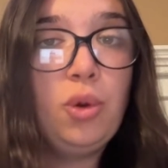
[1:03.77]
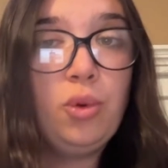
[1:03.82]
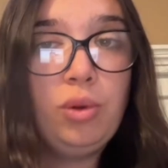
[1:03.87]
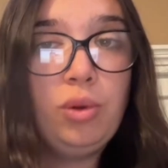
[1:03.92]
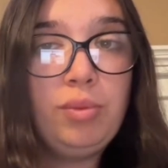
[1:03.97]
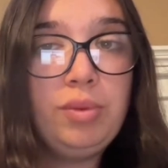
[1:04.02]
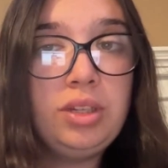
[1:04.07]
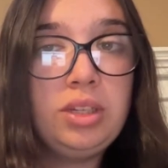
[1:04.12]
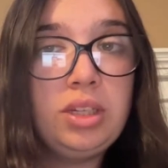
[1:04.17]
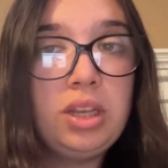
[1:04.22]

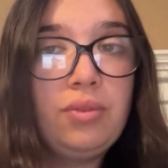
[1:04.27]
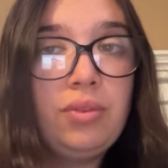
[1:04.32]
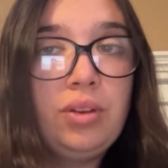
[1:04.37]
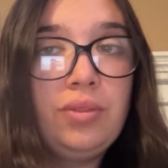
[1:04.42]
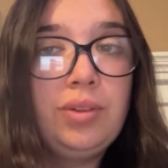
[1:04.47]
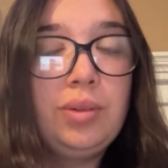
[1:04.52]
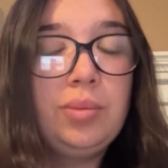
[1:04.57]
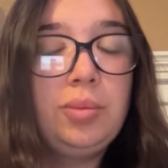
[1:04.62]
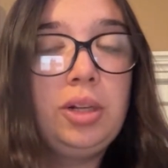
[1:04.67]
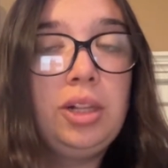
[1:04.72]
women suffer
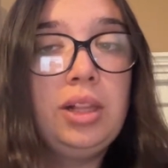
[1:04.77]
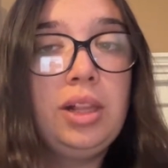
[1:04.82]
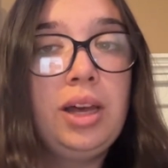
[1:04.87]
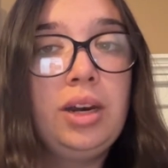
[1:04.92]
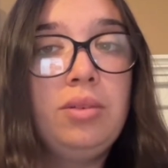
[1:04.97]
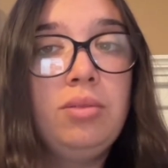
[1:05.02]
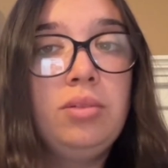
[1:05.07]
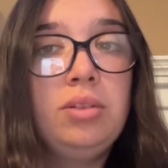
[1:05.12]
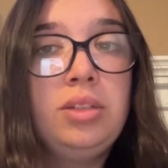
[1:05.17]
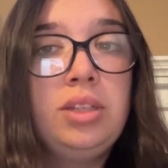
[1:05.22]
from
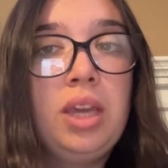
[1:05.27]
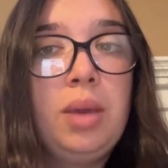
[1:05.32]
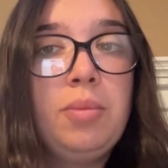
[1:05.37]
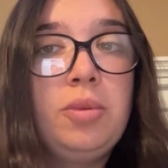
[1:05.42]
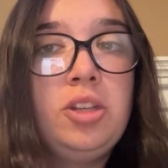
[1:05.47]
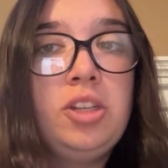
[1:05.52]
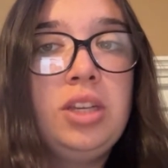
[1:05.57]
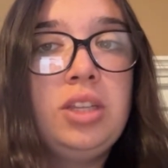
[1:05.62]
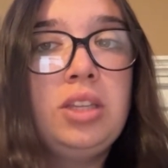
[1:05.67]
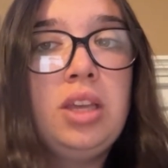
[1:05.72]
collateral
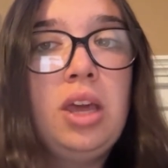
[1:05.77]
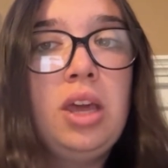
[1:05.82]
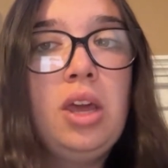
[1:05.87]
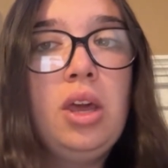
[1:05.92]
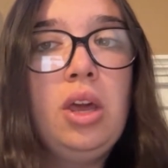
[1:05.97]
damages